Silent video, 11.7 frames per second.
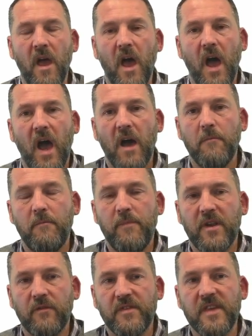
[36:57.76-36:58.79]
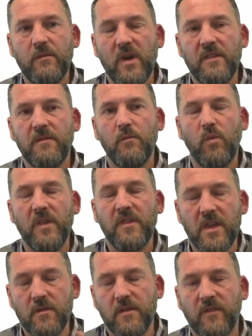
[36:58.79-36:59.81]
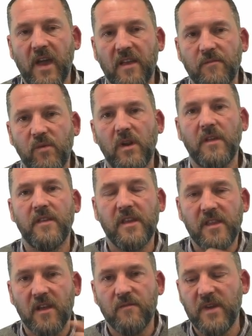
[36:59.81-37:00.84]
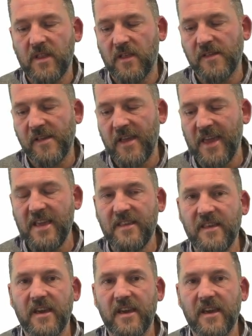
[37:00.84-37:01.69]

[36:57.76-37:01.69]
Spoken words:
But obviously with the use of gas boilers, it does mean that there's an easier